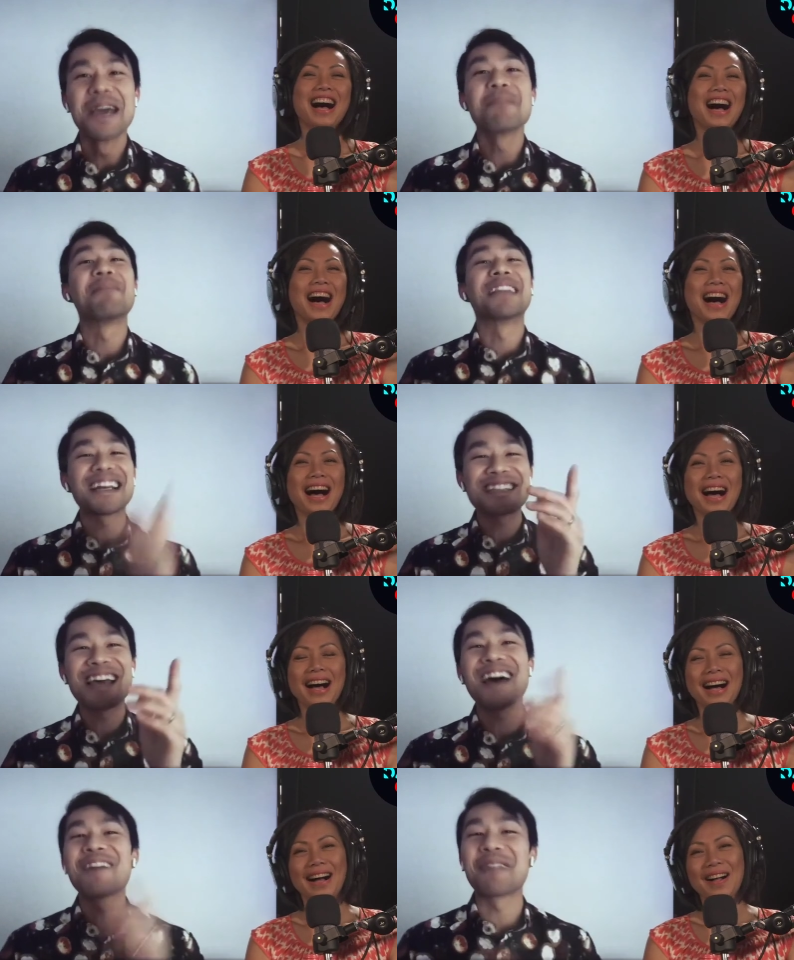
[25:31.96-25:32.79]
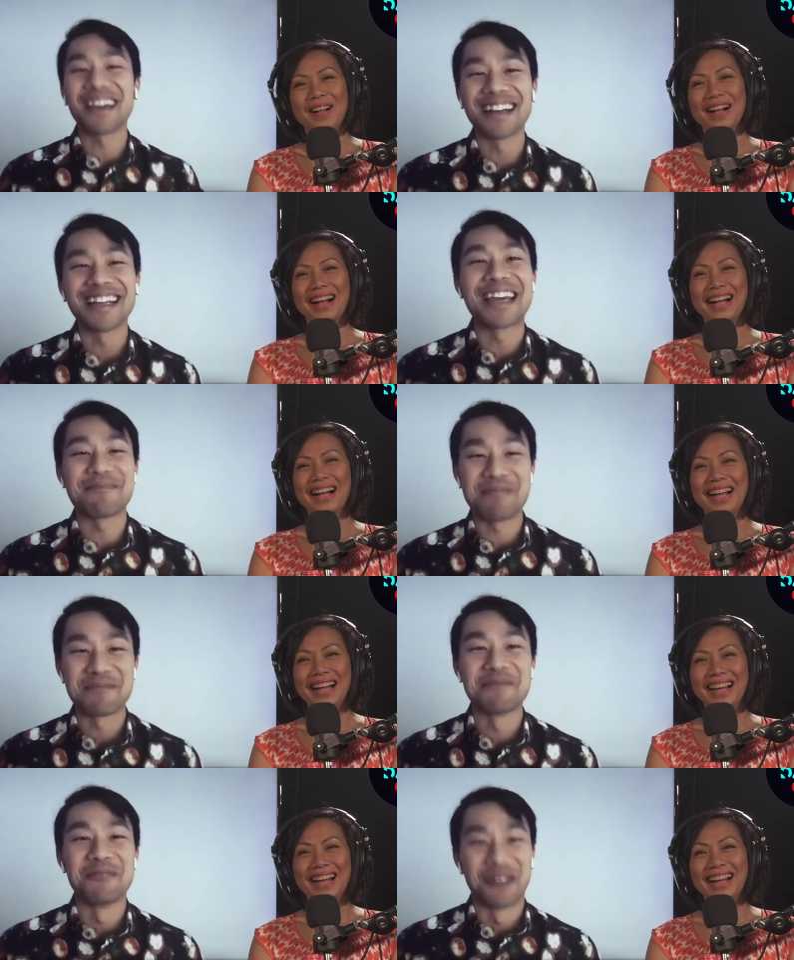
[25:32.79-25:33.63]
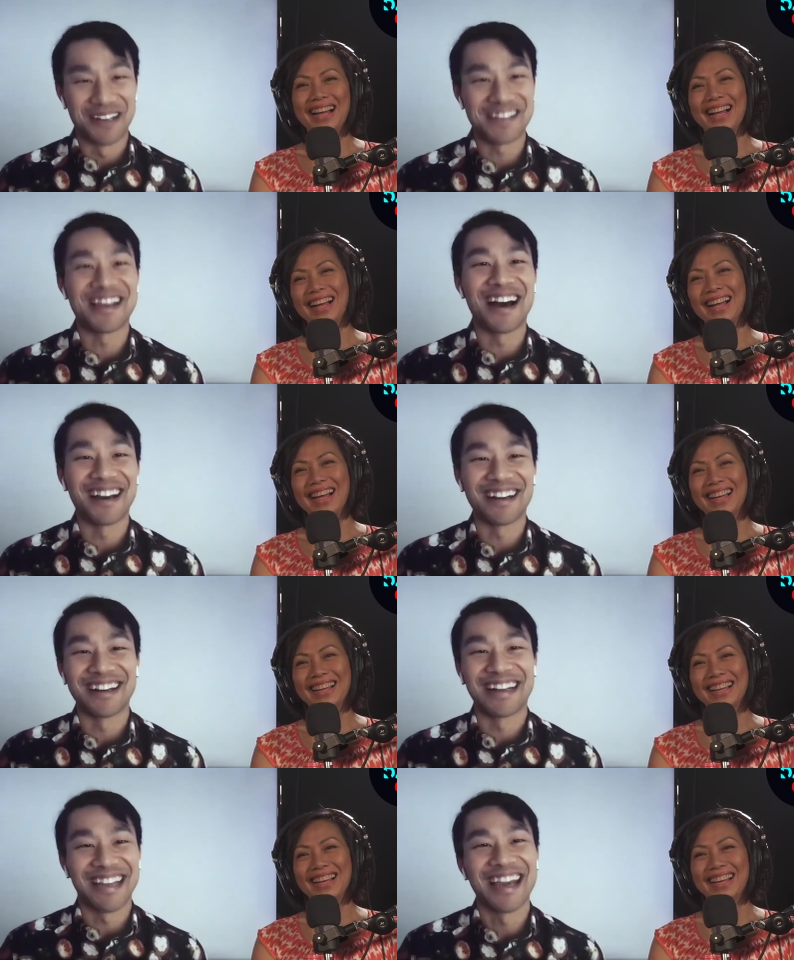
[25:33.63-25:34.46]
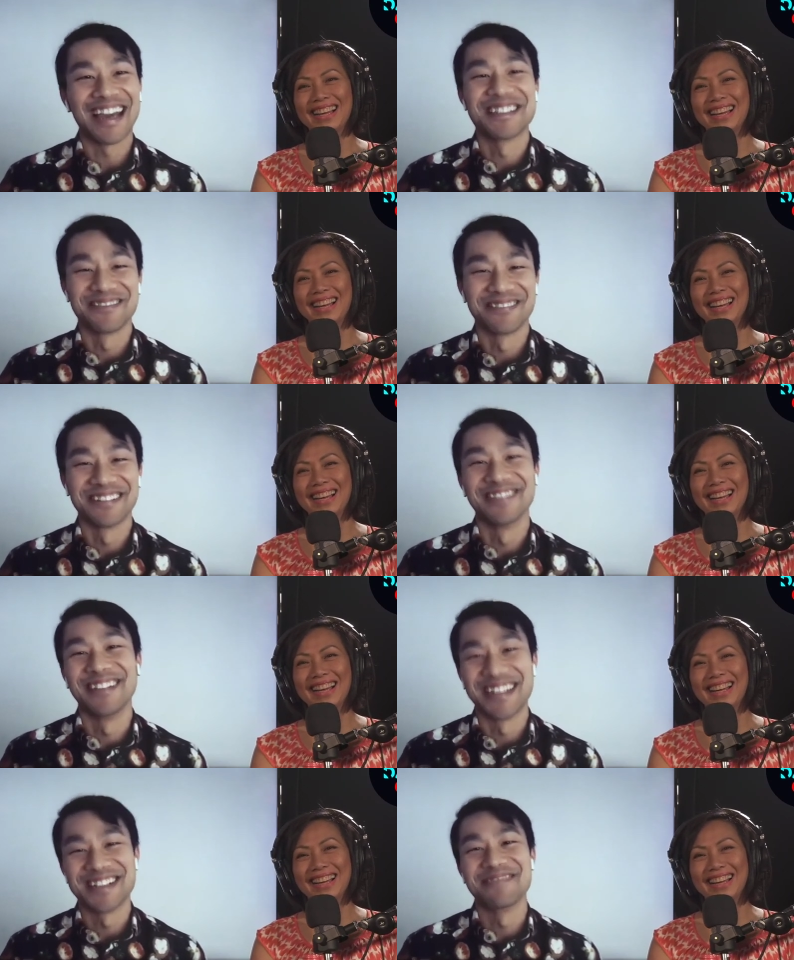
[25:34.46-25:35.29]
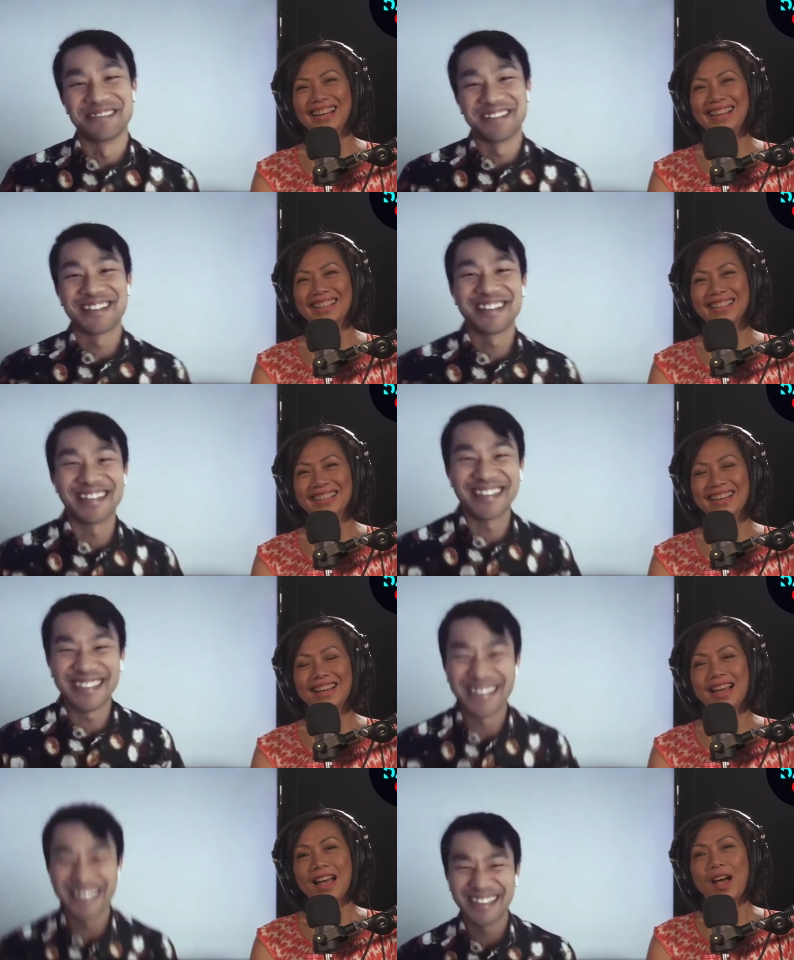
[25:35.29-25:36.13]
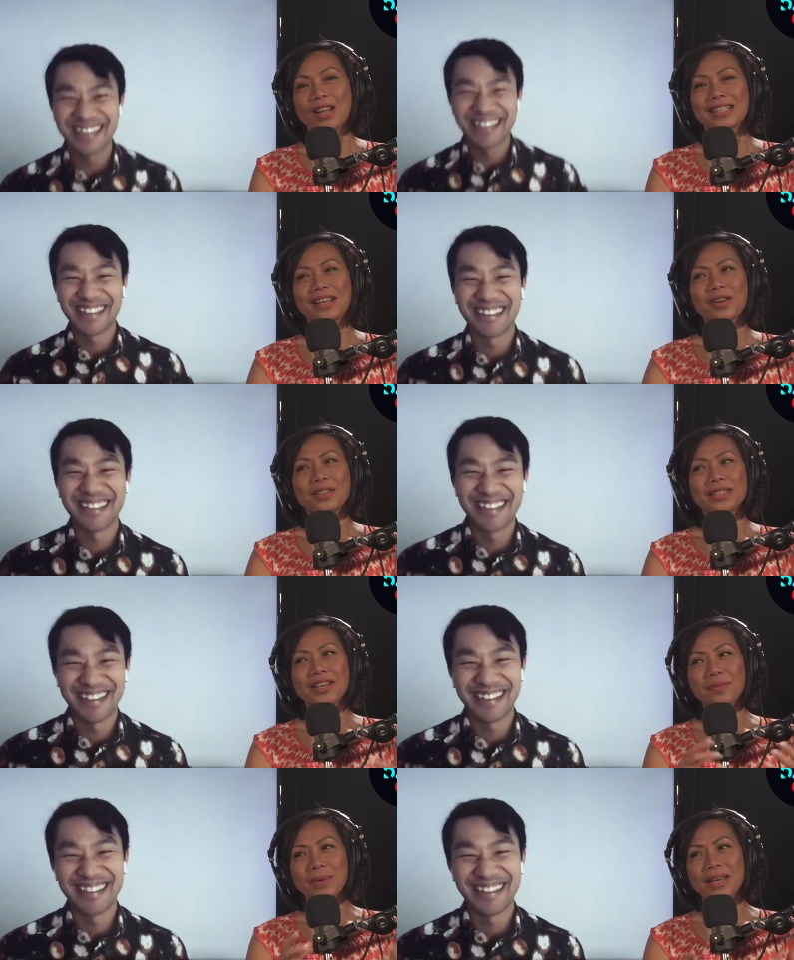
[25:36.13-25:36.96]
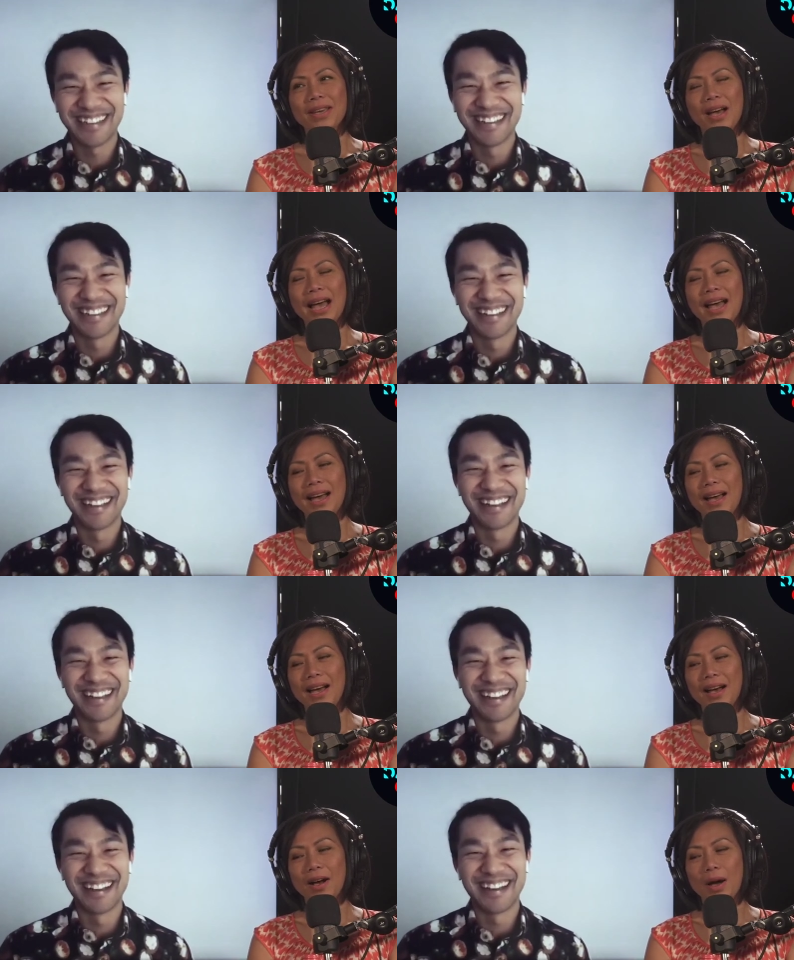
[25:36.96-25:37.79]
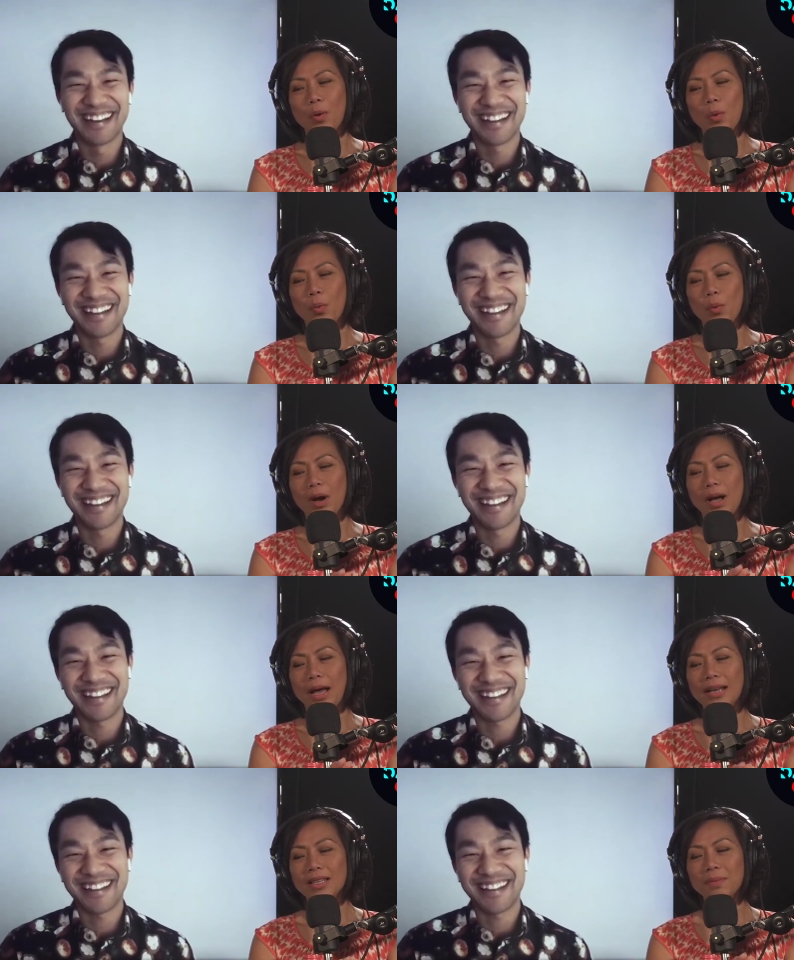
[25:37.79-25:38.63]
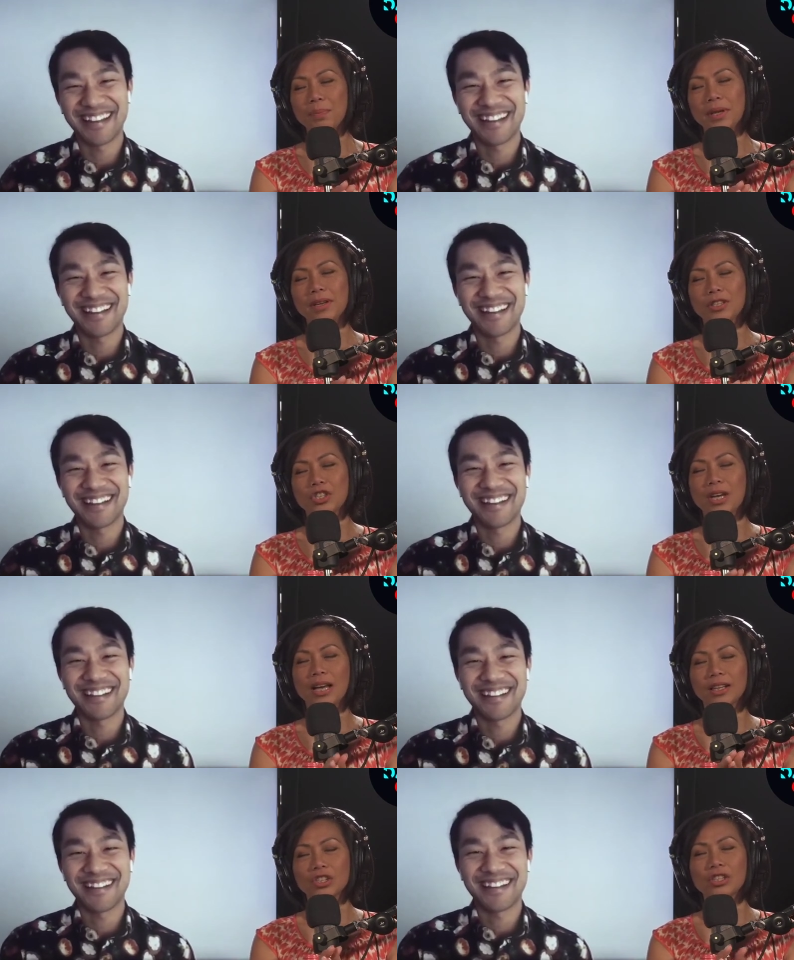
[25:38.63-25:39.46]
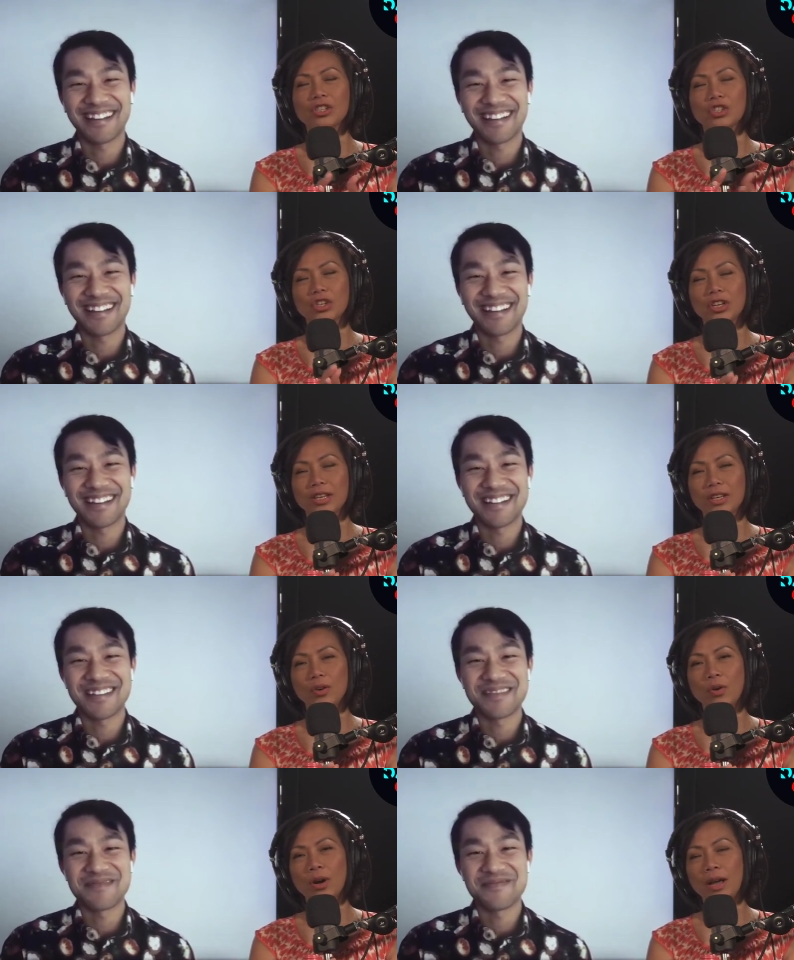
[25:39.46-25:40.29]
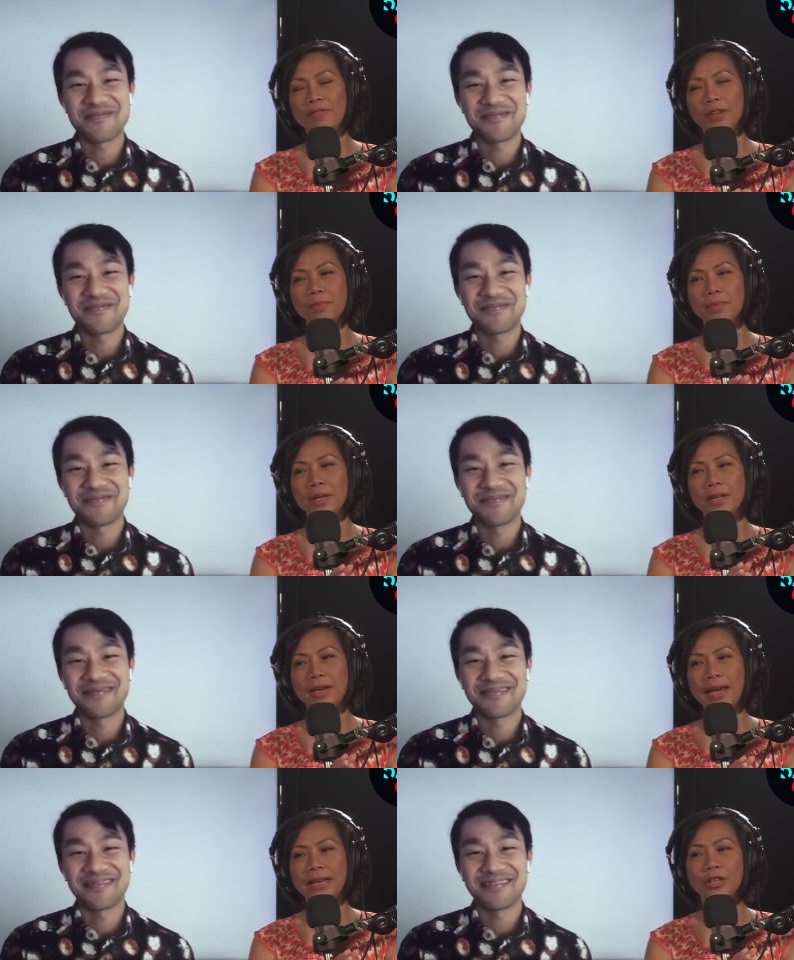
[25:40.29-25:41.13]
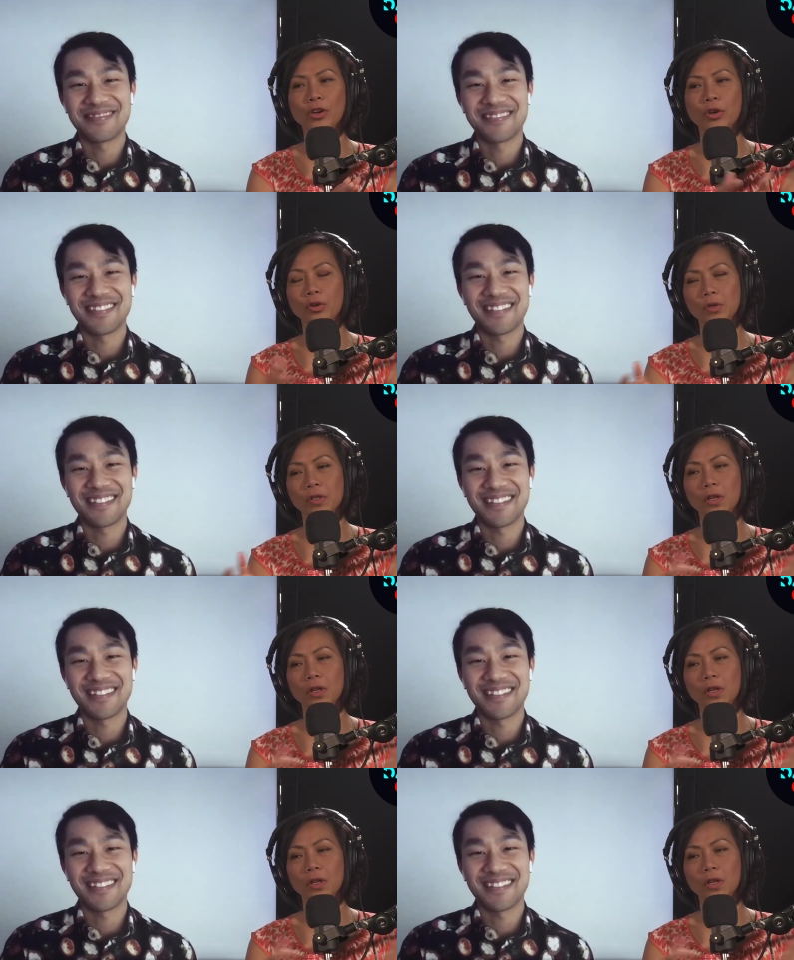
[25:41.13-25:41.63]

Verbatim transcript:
Speaker 1: But that's how we're going to get people more excited and engaged in fruit and vegetables.
Speaker 2: Yeah. Tell me, has it been a challenging journey, or have there been any hurdles